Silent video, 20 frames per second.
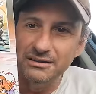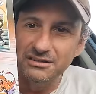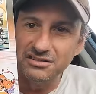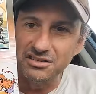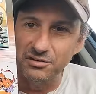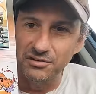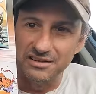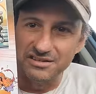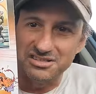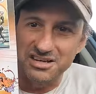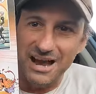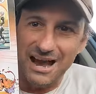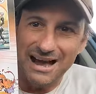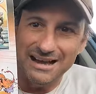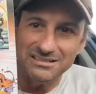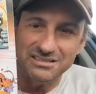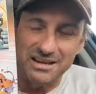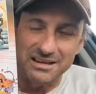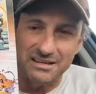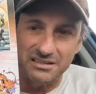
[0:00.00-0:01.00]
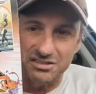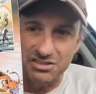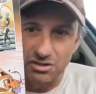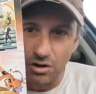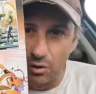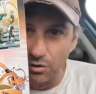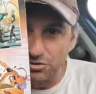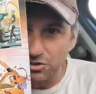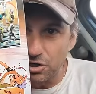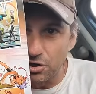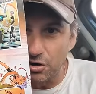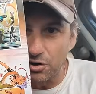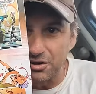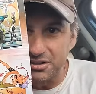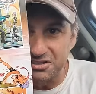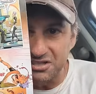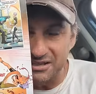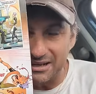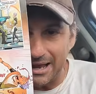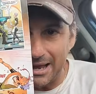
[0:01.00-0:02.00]
So this guy's like a soldier.
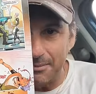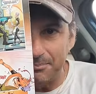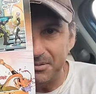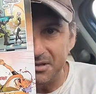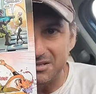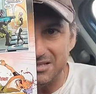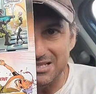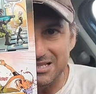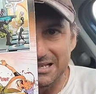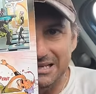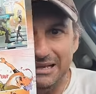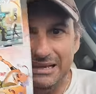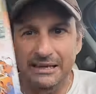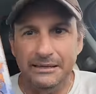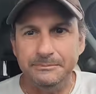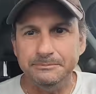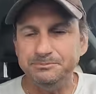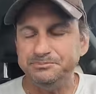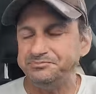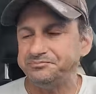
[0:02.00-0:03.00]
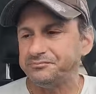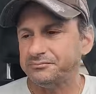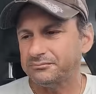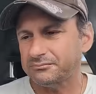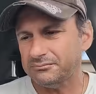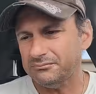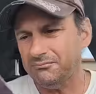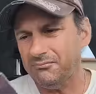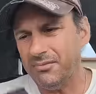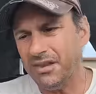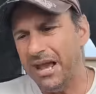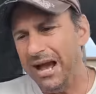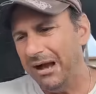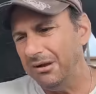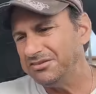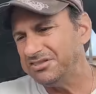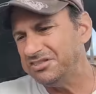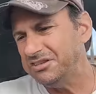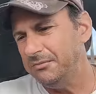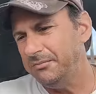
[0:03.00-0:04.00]
He's an amputee.
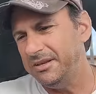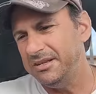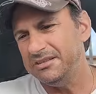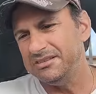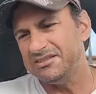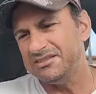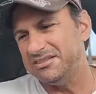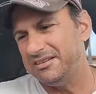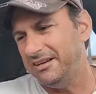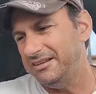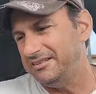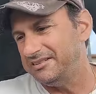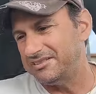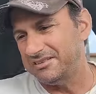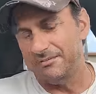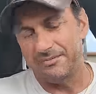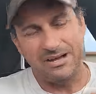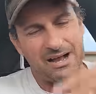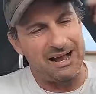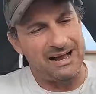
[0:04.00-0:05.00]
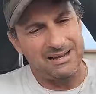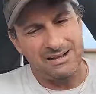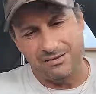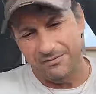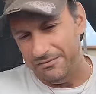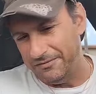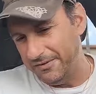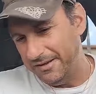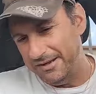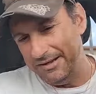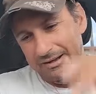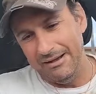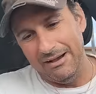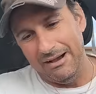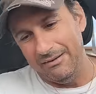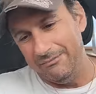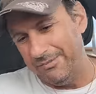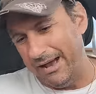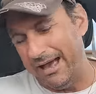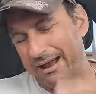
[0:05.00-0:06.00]
Al Simmons did some kind of,
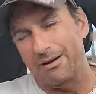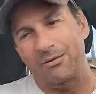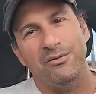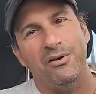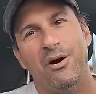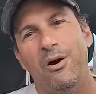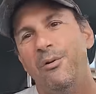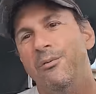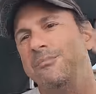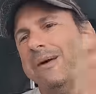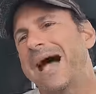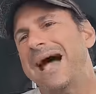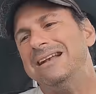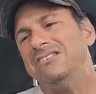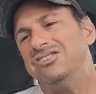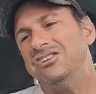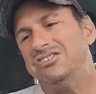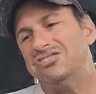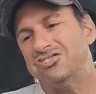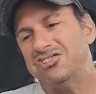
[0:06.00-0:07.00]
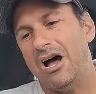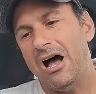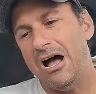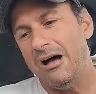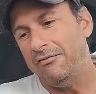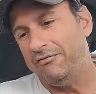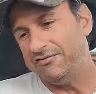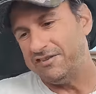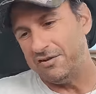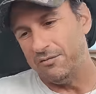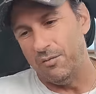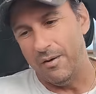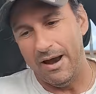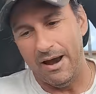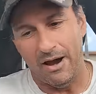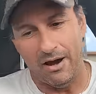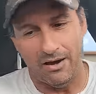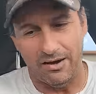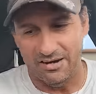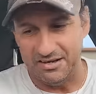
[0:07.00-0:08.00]
I don't know, magic stuff to
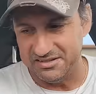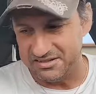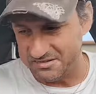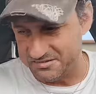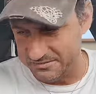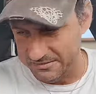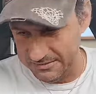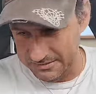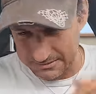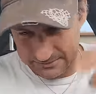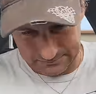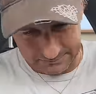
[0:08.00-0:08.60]
where his